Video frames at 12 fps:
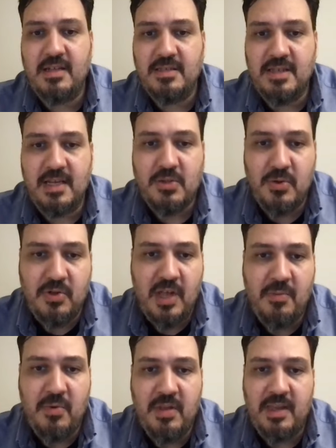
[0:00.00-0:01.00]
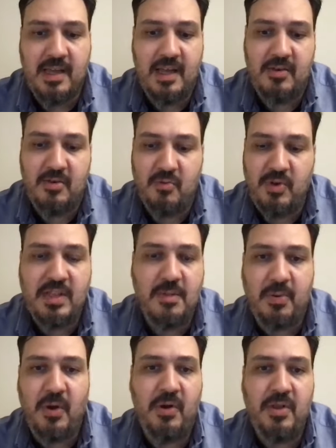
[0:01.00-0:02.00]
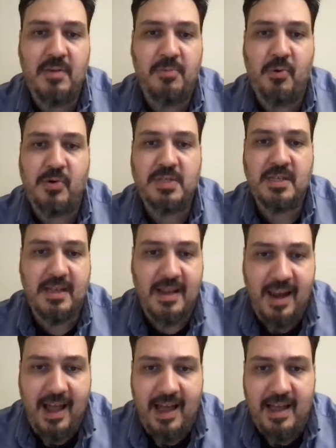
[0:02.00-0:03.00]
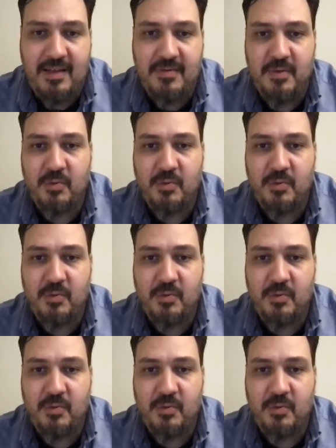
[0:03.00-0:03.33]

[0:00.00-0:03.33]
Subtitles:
just to demo that I can redeploy the project live